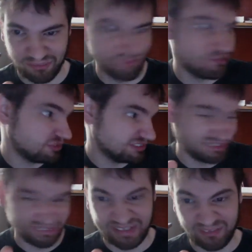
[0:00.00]
focus
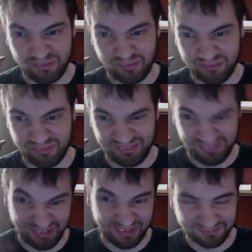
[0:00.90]
on that rather than,
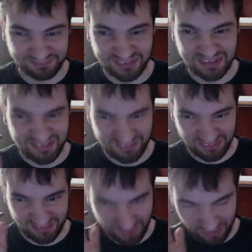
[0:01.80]
you know,
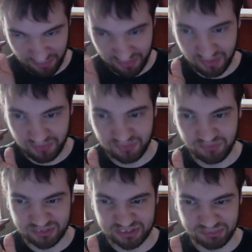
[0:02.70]
just the Goku
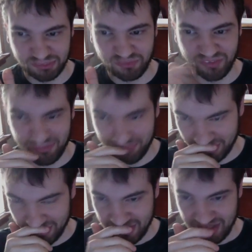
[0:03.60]
versus Buu fight. But
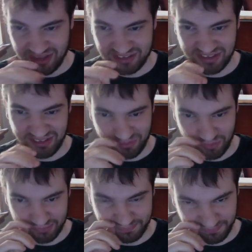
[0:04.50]
let's get into it.